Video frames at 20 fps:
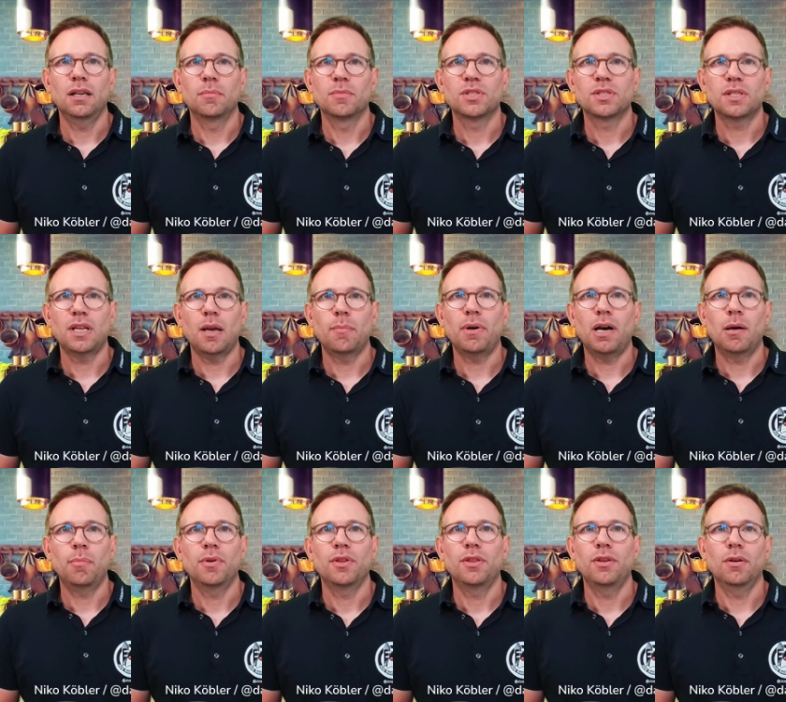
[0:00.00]
step
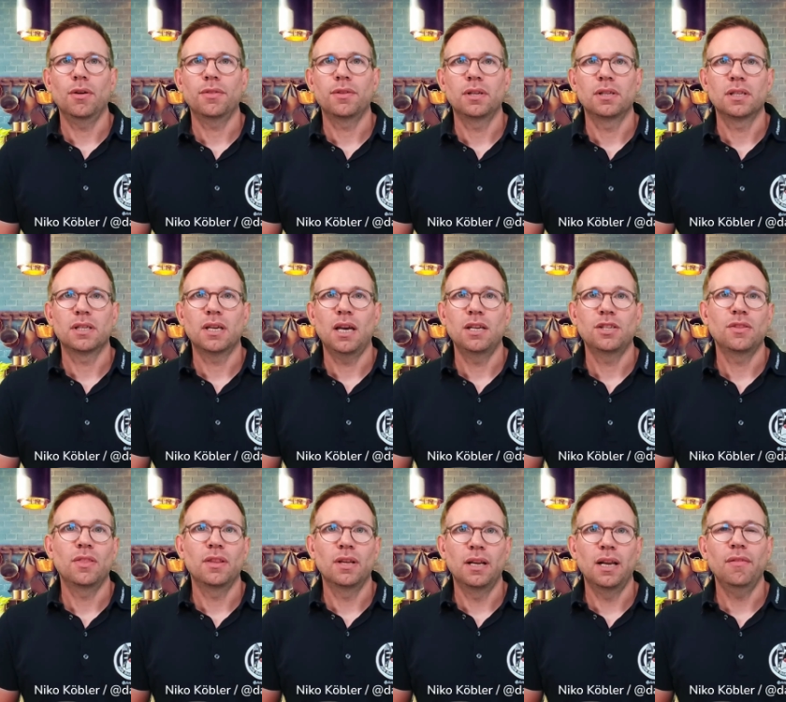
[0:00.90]
up the
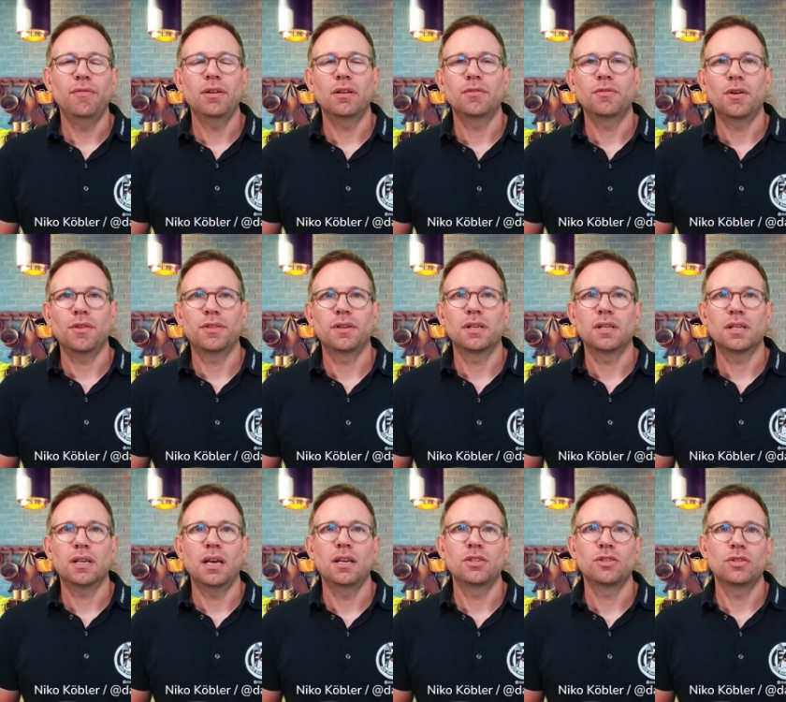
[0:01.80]
authentication, the level of
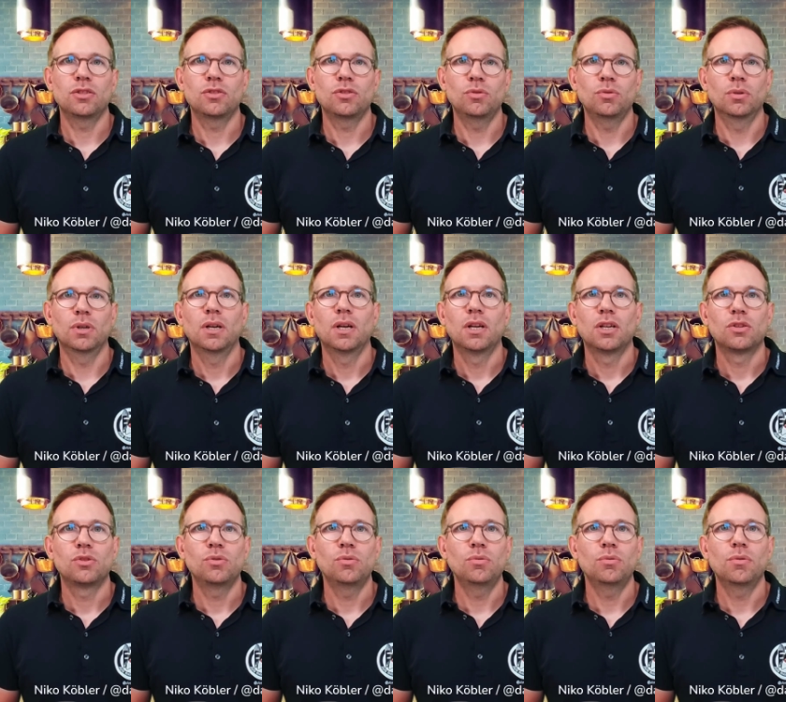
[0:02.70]
authentication, to
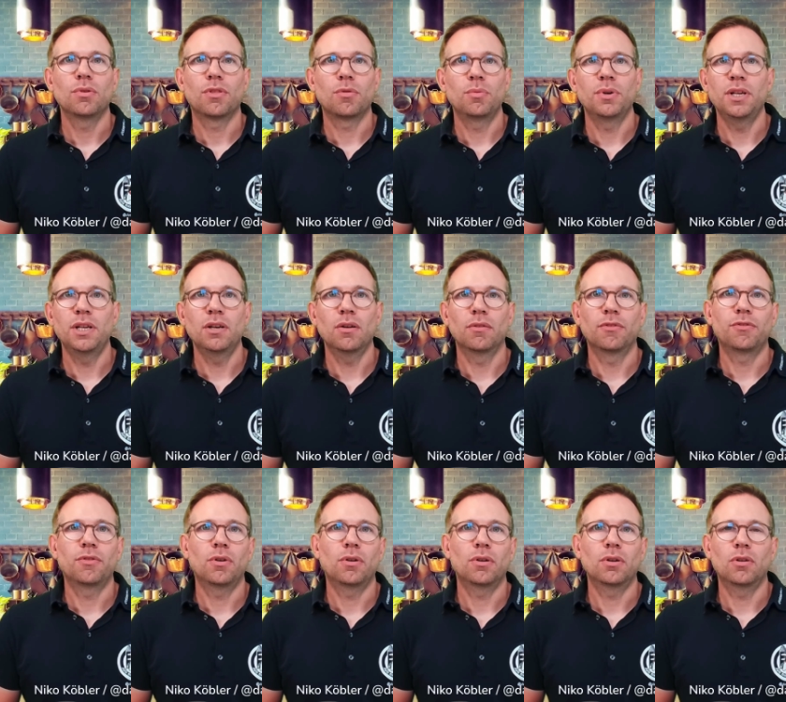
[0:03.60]
2, 3, or
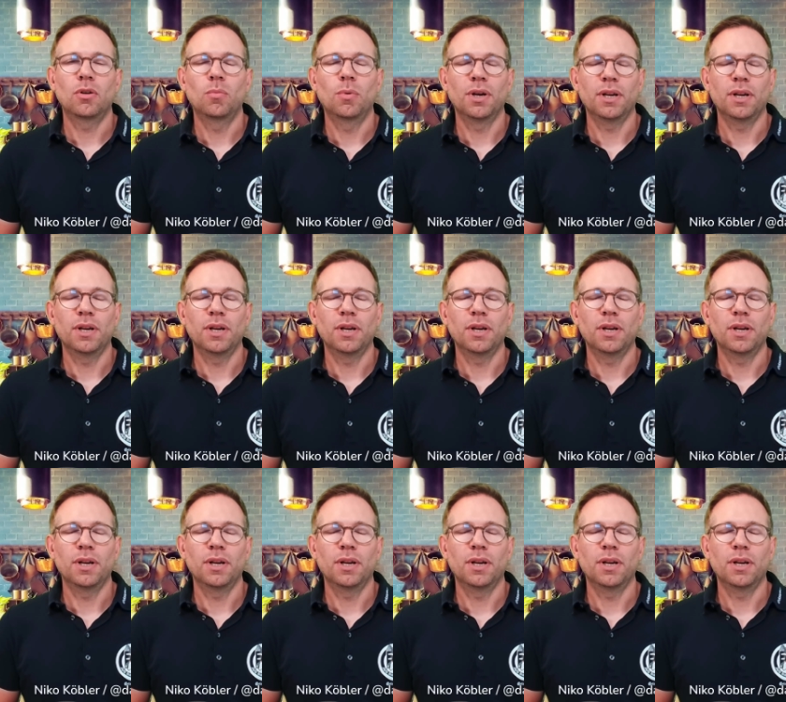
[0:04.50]
4 or